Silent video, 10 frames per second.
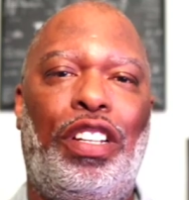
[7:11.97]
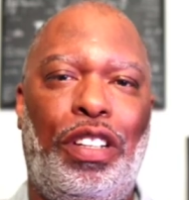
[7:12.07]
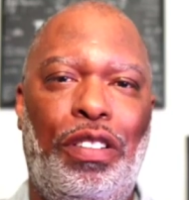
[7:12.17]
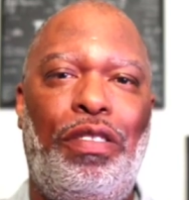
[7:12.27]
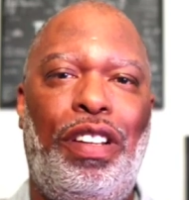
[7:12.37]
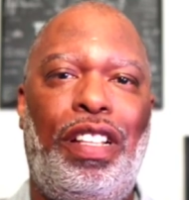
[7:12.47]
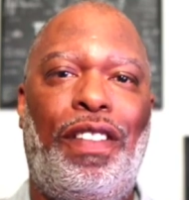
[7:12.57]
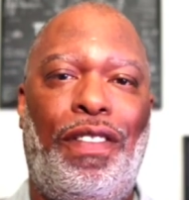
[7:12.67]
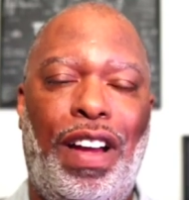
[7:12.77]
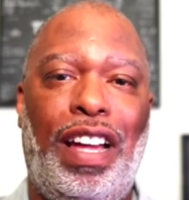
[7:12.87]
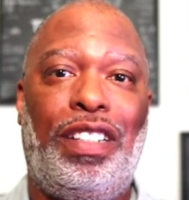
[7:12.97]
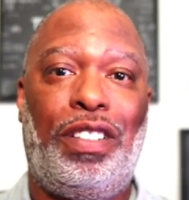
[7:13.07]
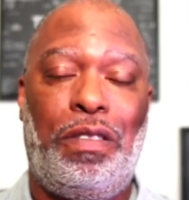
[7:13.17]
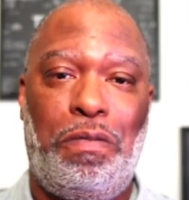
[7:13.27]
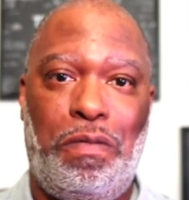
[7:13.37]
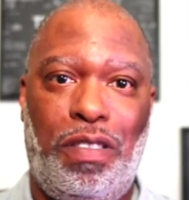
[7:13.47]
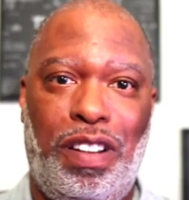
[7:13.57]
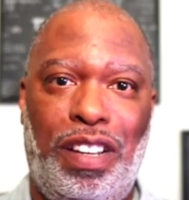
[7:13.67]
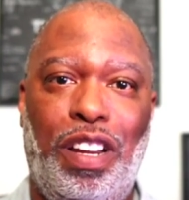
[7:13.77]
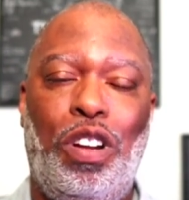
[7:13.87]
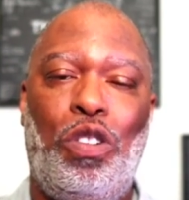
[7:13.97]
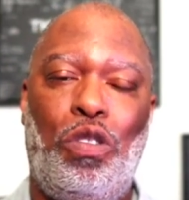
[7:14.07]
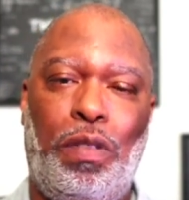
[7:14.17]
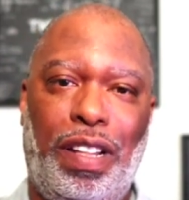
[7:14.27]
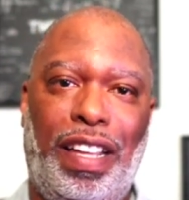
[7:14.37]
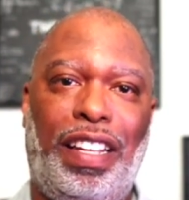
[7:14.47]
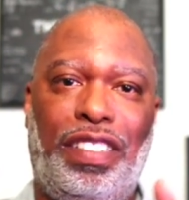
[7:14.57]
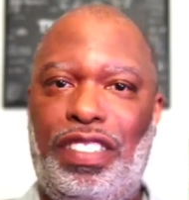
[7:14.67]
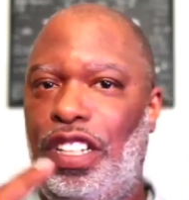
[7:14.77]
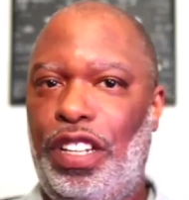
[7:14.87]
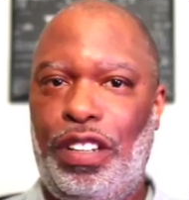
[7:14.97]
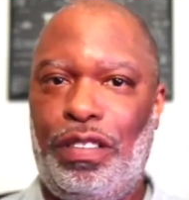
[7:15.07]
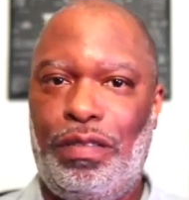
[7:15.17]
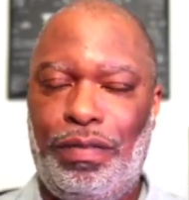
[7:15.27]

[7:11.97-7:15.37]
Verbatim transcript: You need to find someone who relates to you.